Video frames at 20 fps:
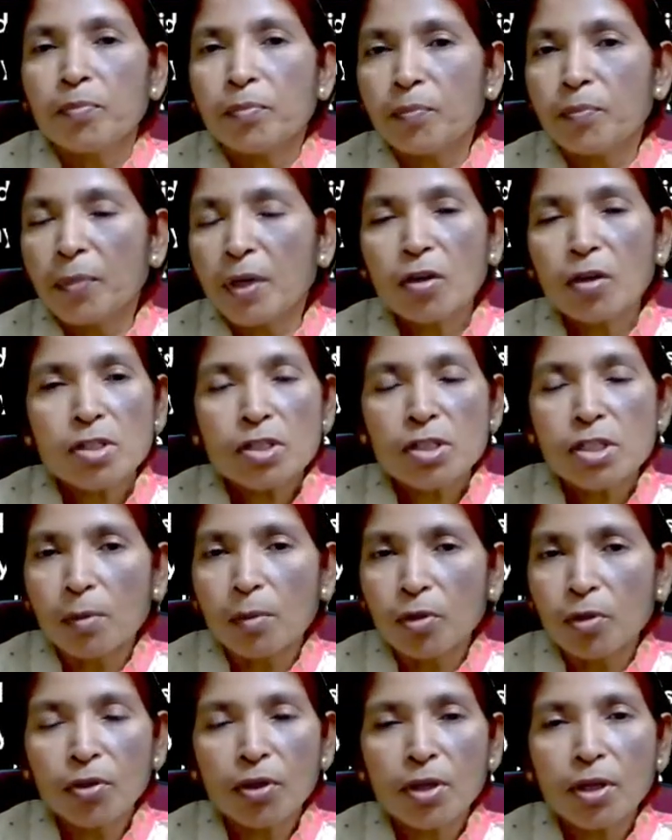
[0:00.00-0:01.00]
Because
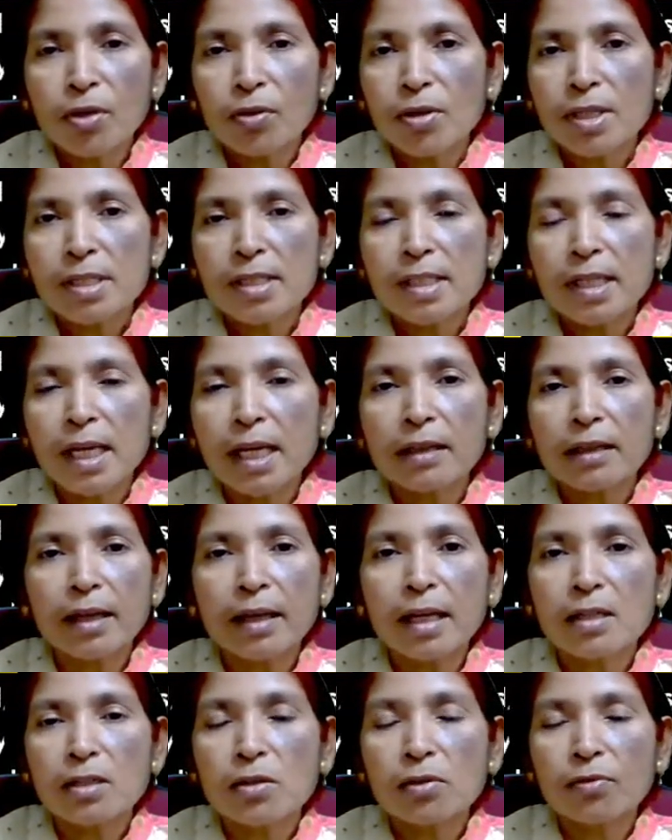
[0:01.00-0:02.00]
WTO is saying
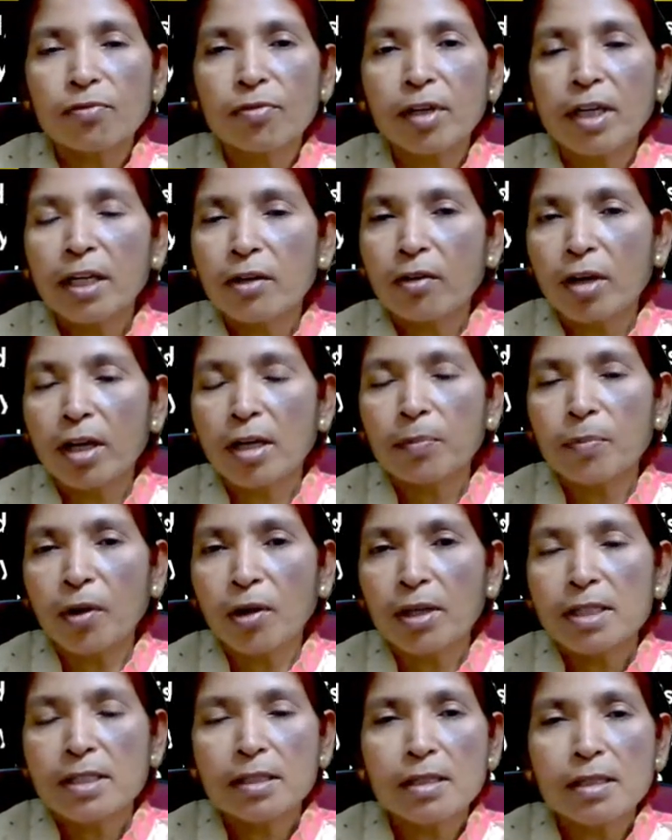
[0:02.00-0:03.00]
that a free trade
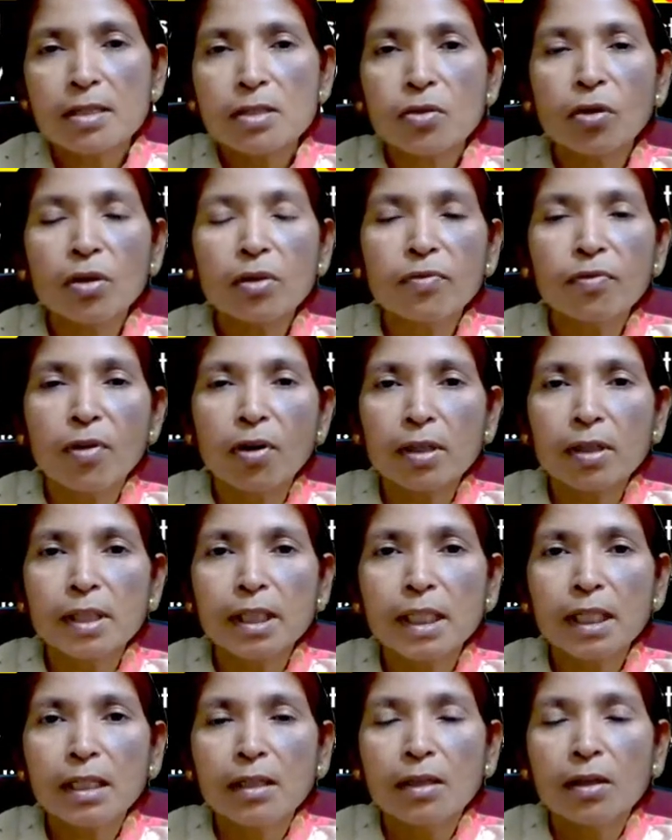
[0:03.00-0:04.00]
policy is good for
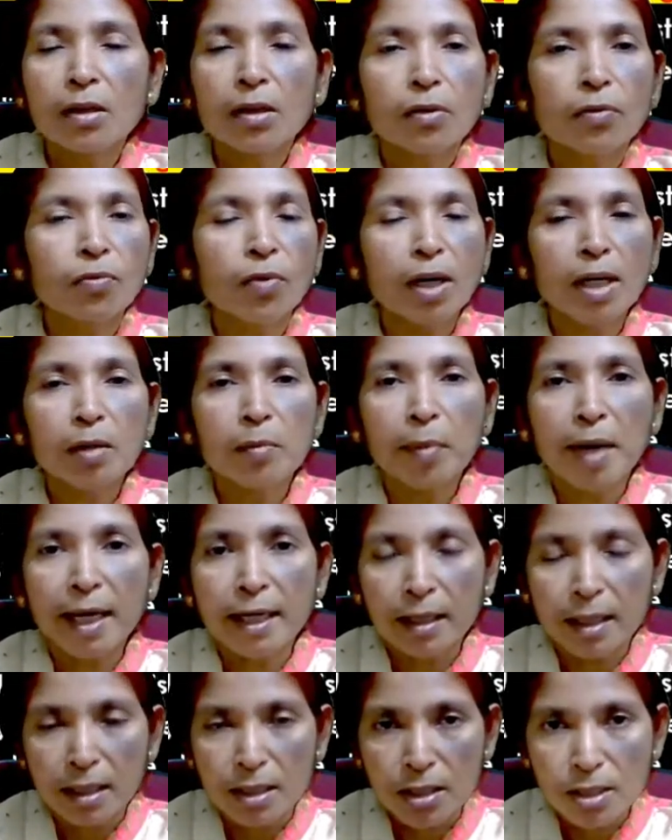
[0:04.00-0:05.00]
the world
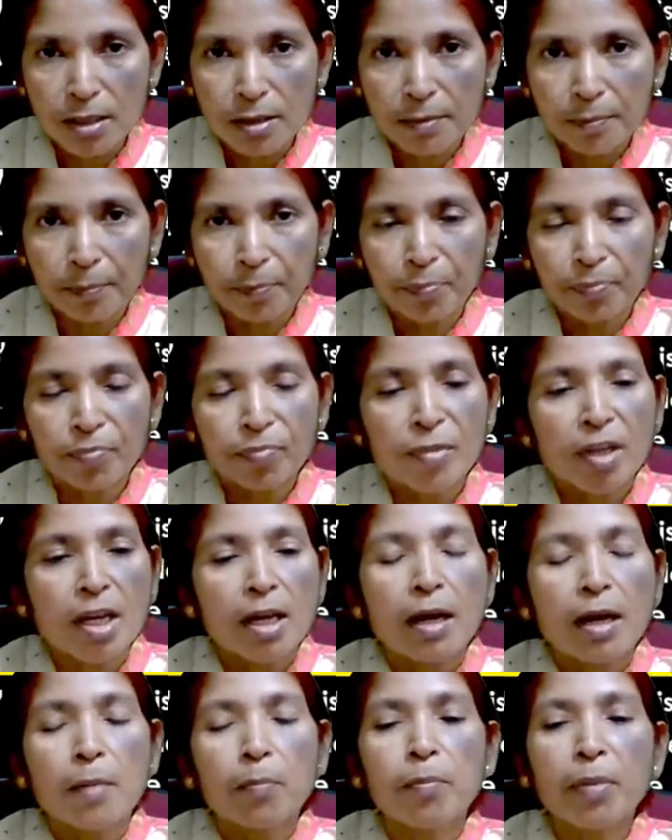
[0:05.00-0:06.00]
market.
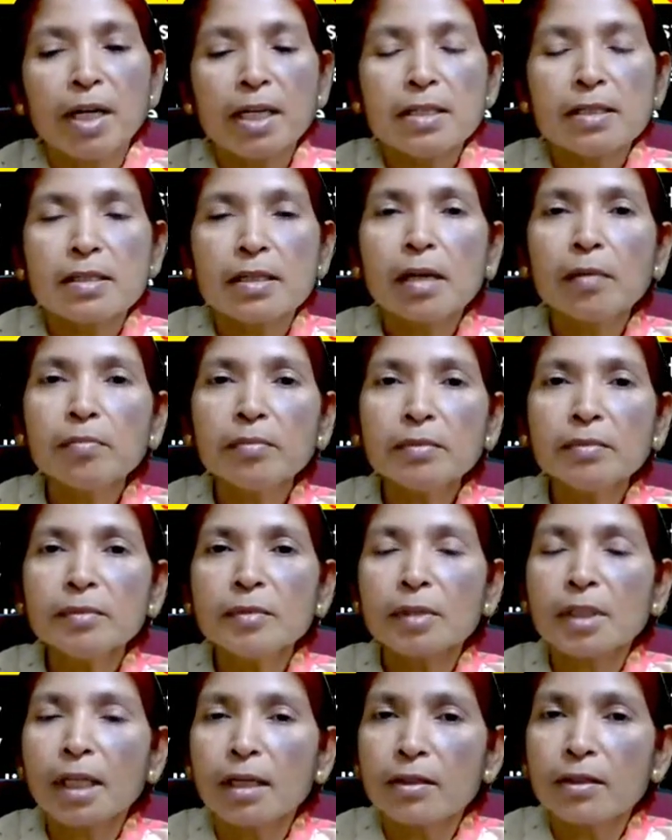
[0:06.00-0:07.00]
But
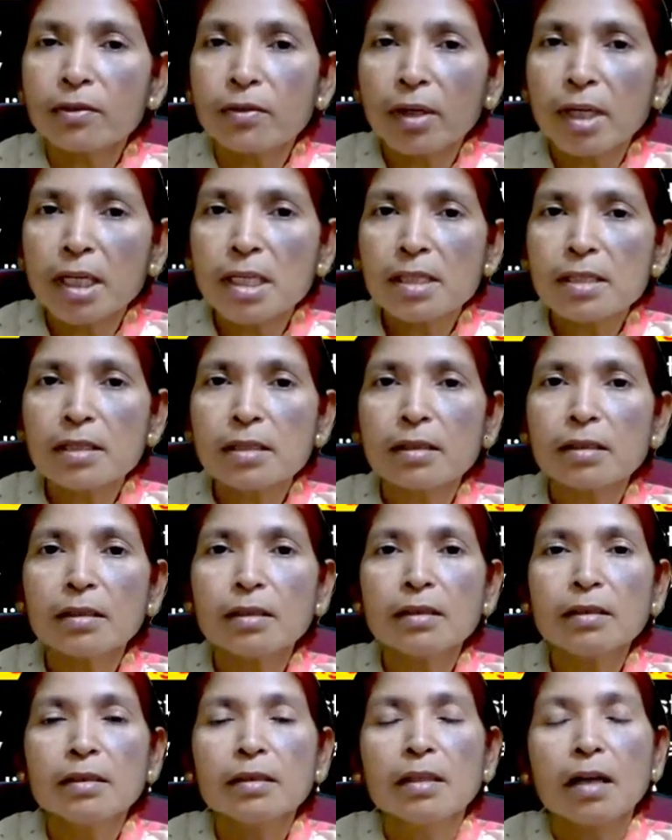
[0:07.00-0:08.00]
some countries
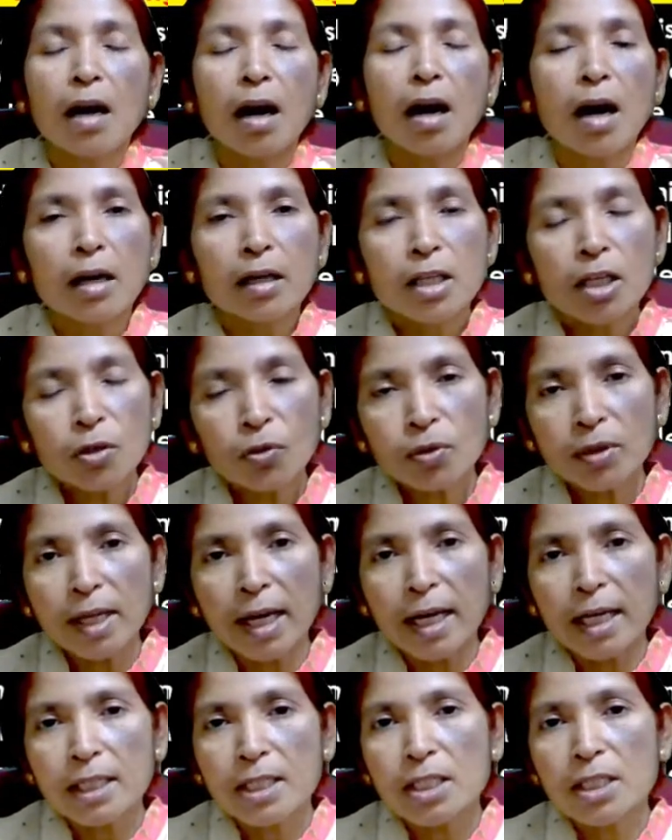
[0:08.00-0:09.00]
argue
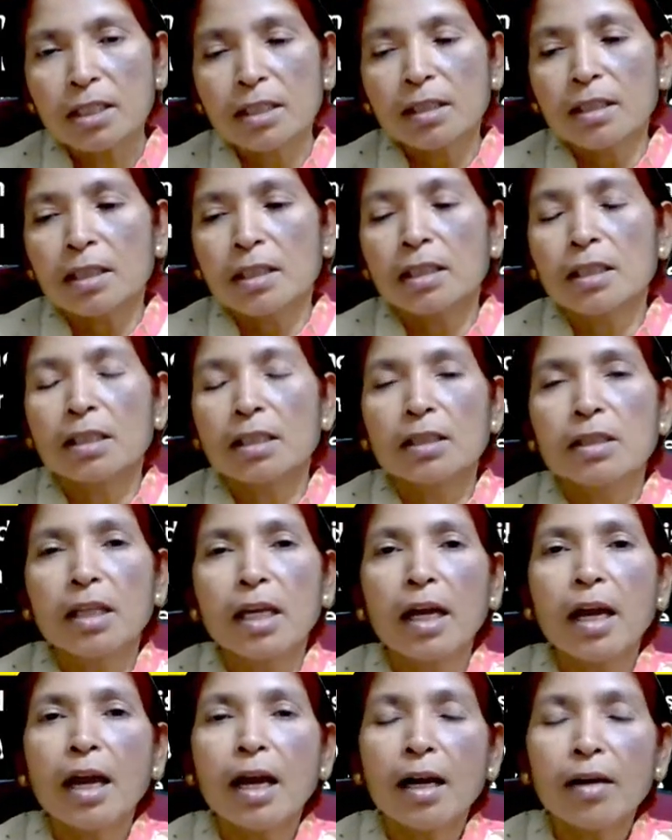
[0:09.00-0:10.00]
that they
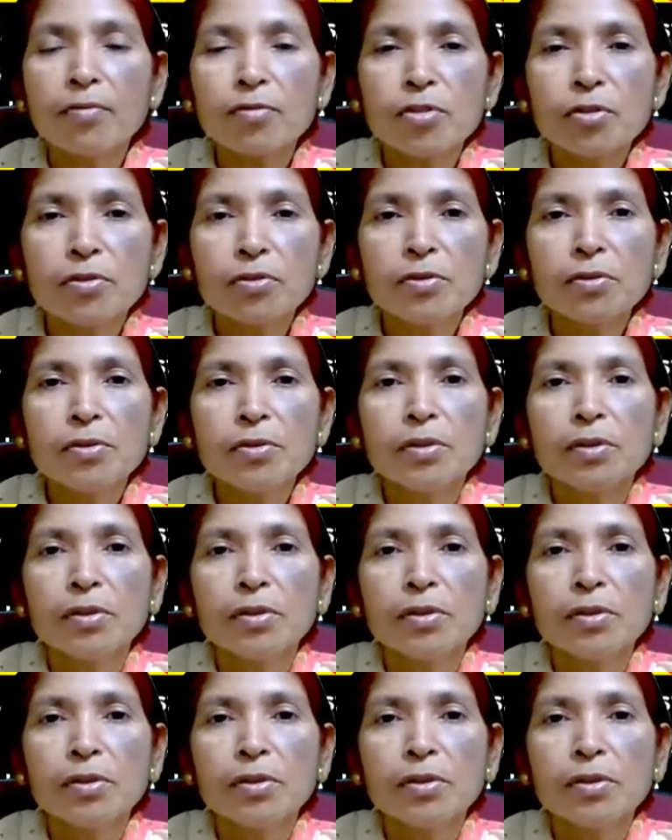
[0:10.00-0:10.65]
have to